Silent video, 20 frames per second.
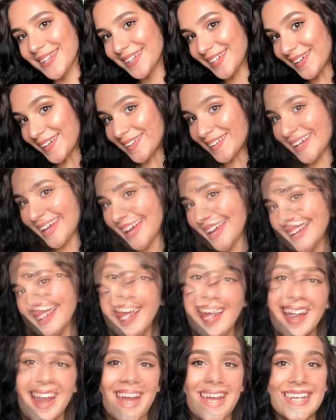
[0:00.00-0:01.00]
Okay.
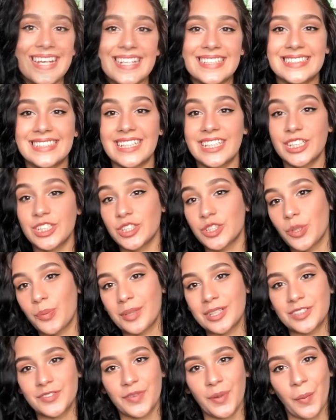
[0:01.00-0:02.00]
Alright guys, thank you so
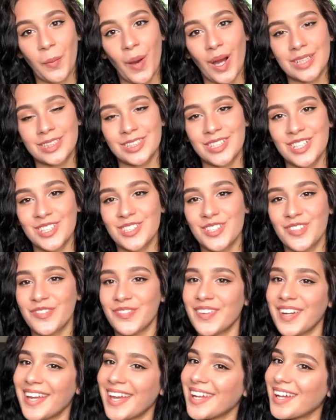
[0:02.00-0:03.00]
much for watching. Don't
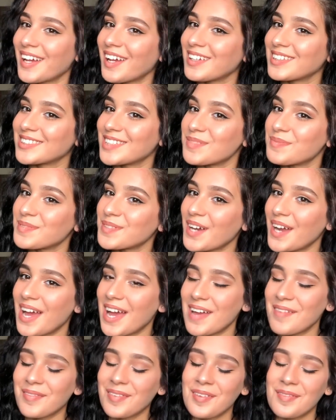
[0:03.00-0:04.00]
forget to
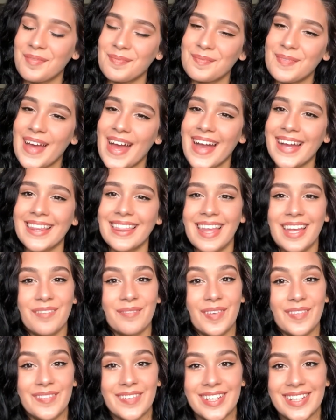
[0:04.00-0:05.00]
subscribe, come back, like
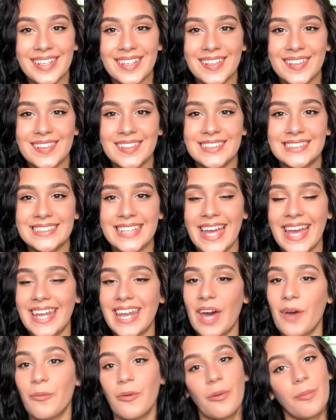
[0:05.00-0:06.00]
my videos, and
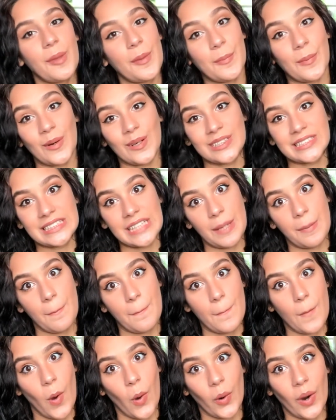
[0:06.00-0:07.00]
I will be
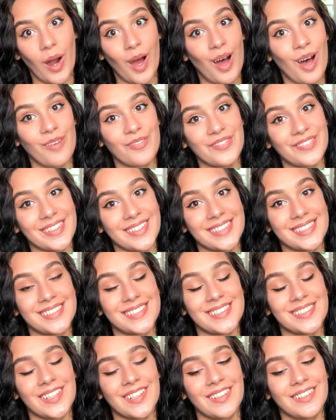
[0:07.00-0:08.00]
posting more often,
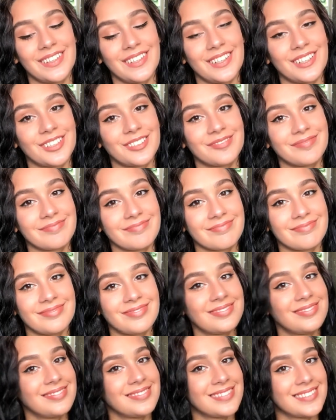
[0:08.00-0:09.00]
so you know,
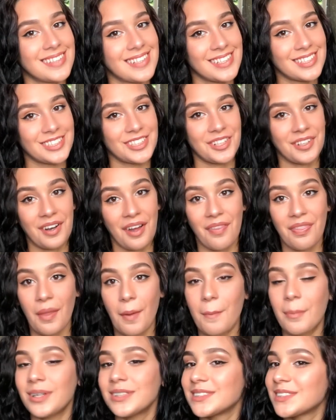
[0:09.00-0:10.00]
turn on
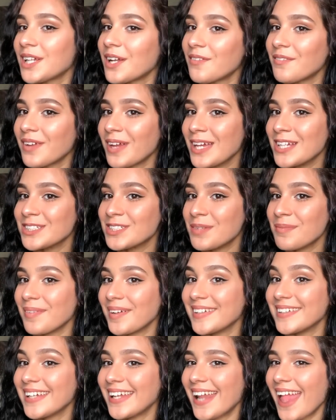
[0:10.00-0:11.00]
that post notification
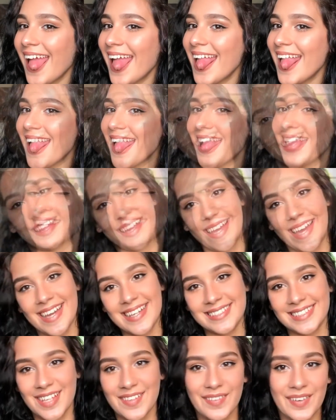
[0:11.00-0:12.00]
button. Alright
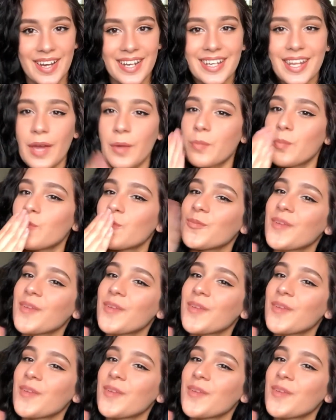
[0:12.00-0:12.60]
guys, have a great day.